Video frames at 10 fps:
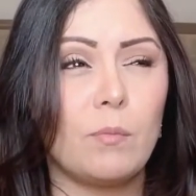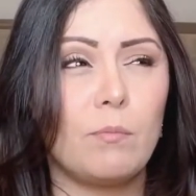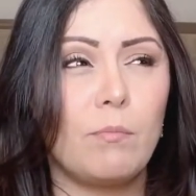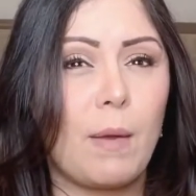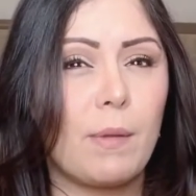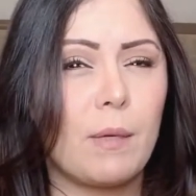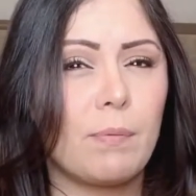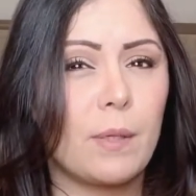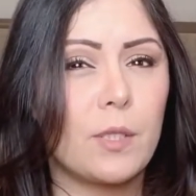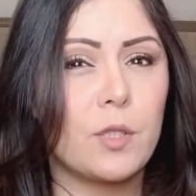Maybe the
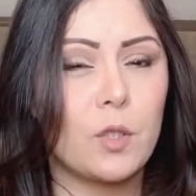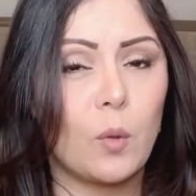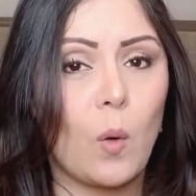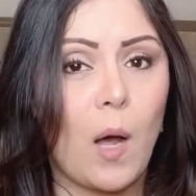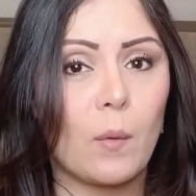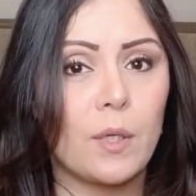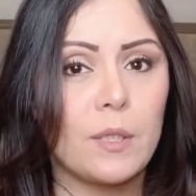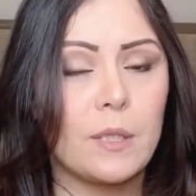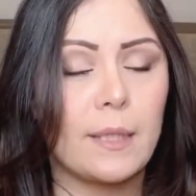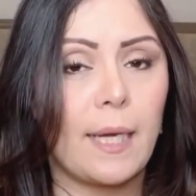first 2
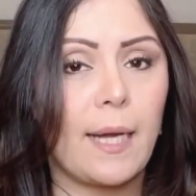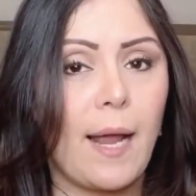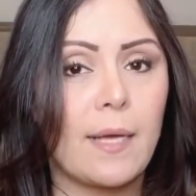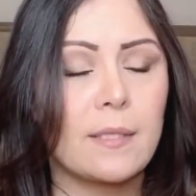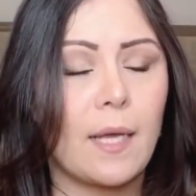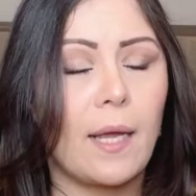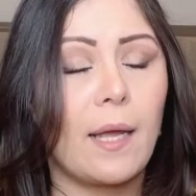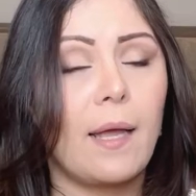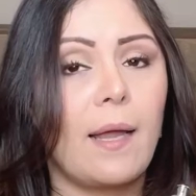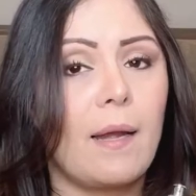hours it has
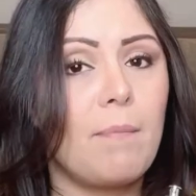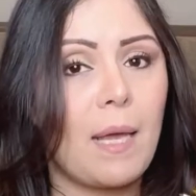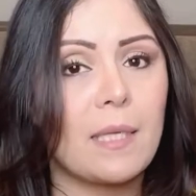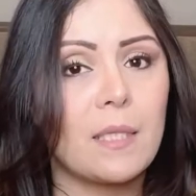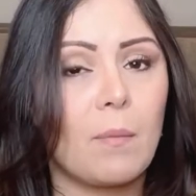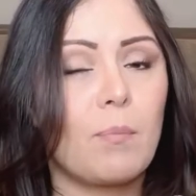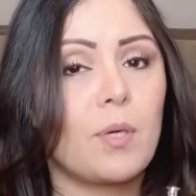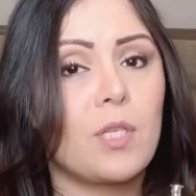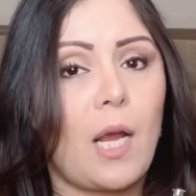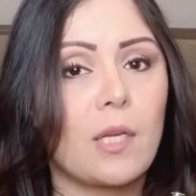an amazing
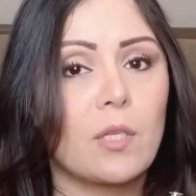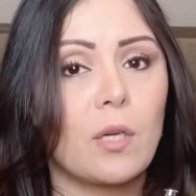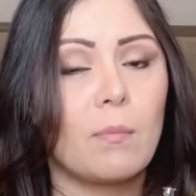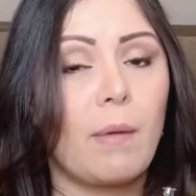projection.